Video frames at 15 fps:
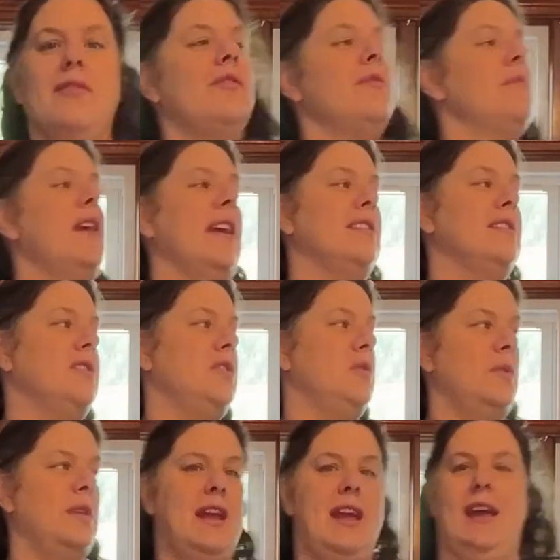from like
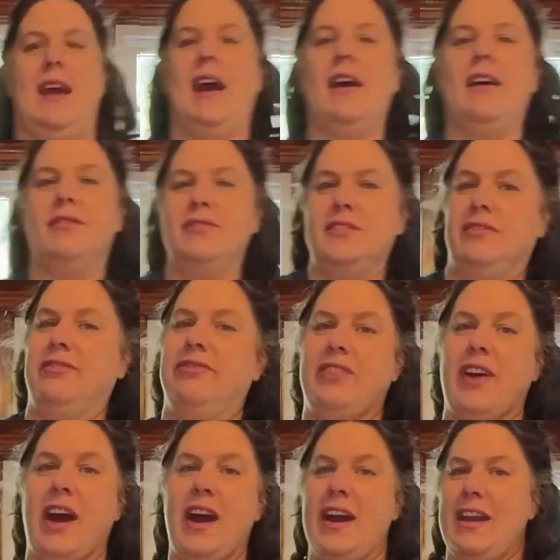2.5 to
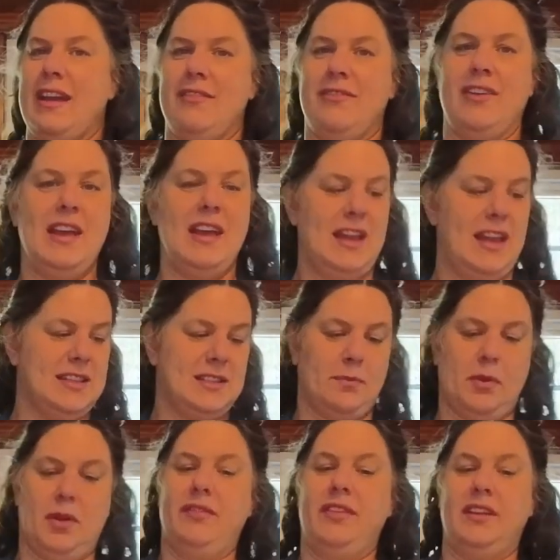5 is a
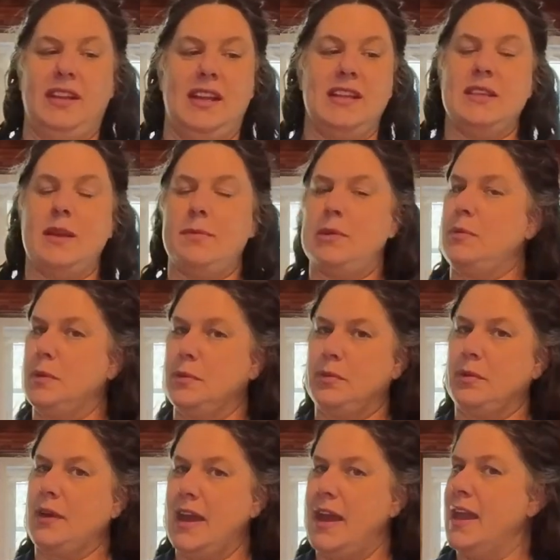perfectly acceptable
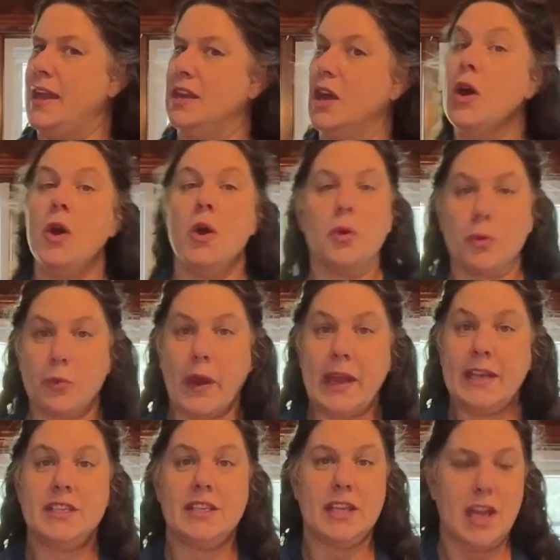brine
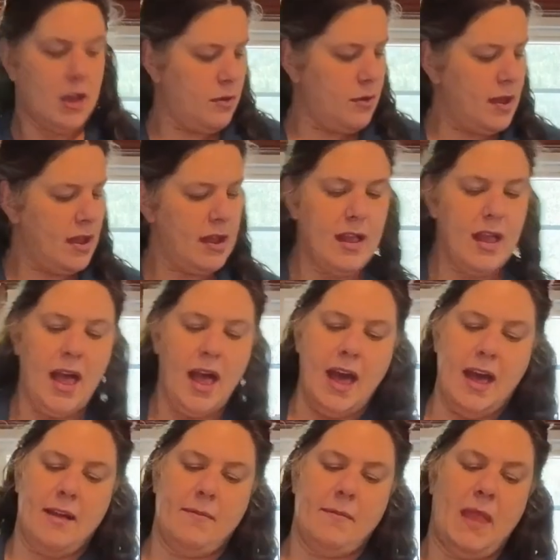ratio.
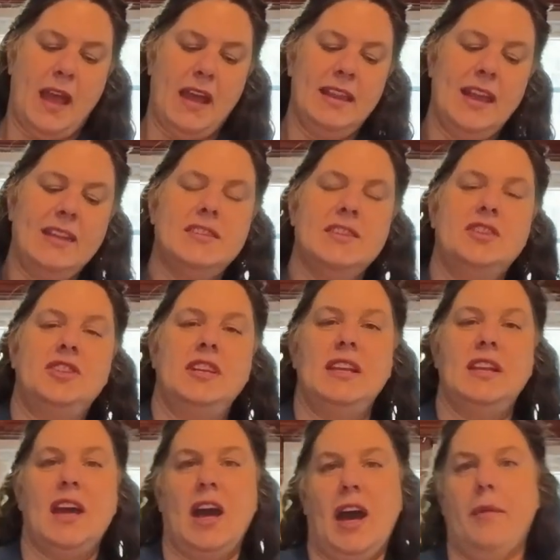I like to
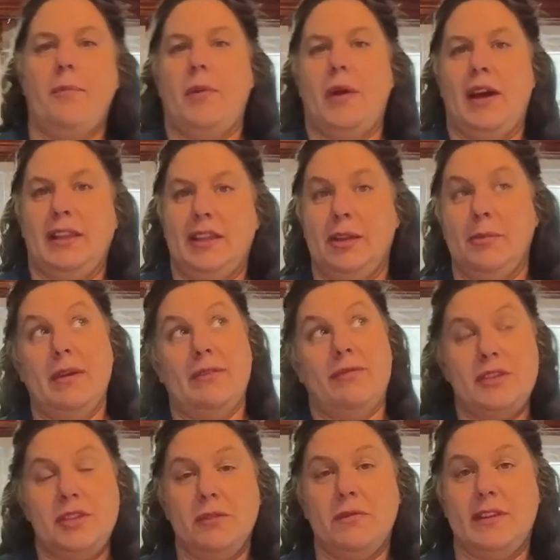cheat up a little bit for
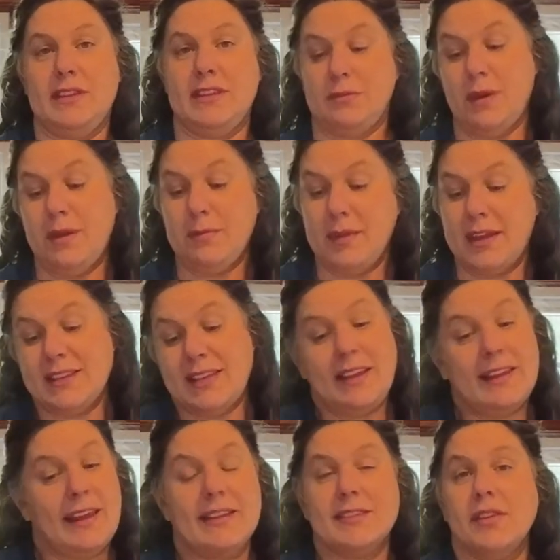2 reasons. One, because I
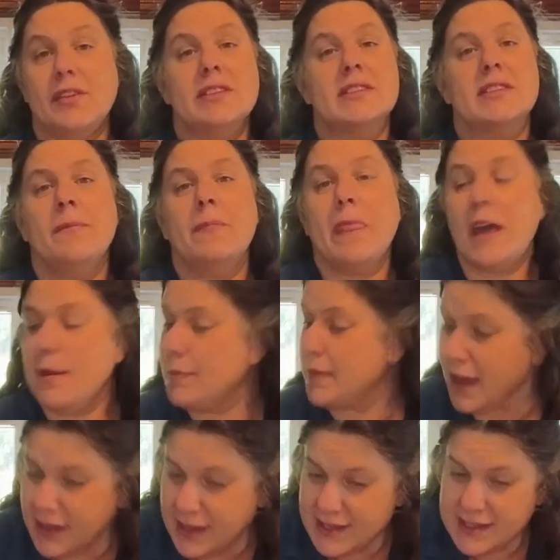like salt. I'll be
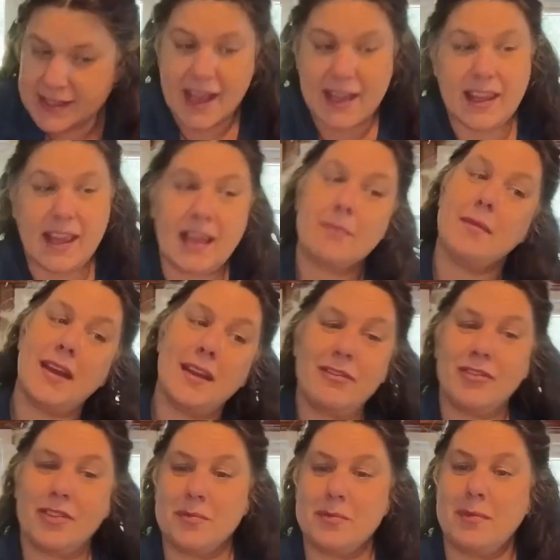honest. I like my
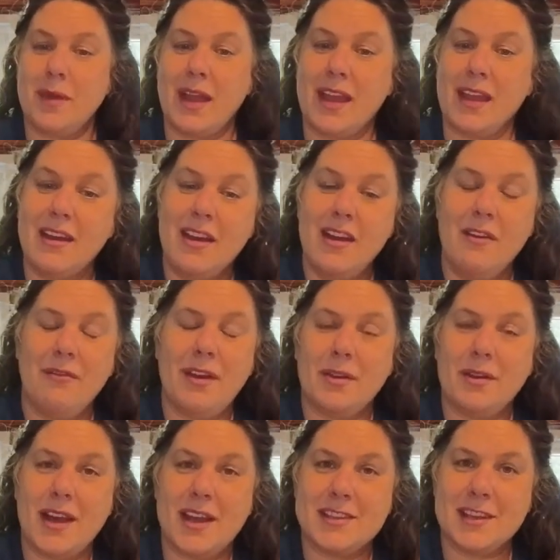
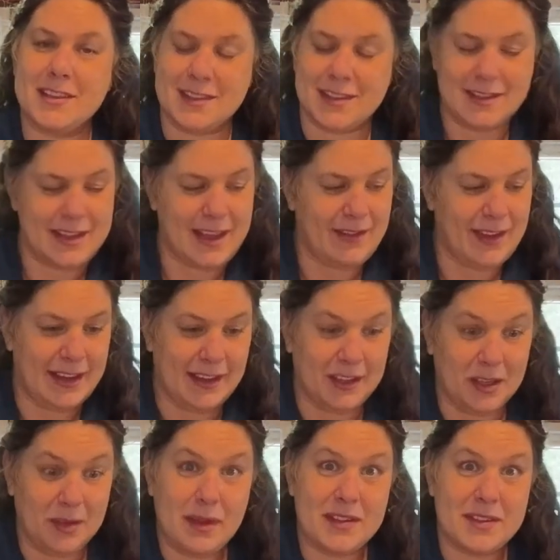final hot sauces to have a
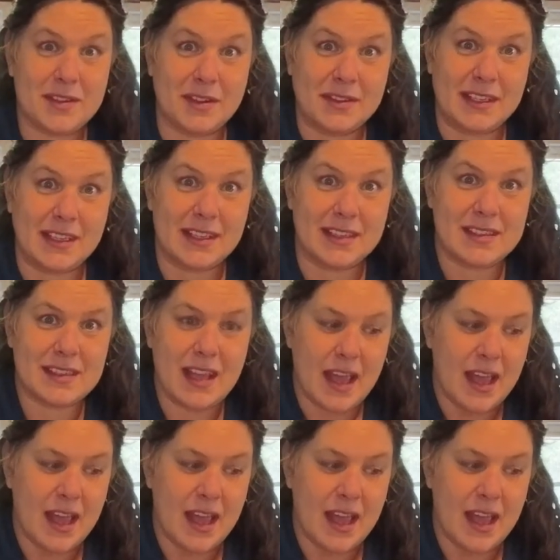little bit of saltiness.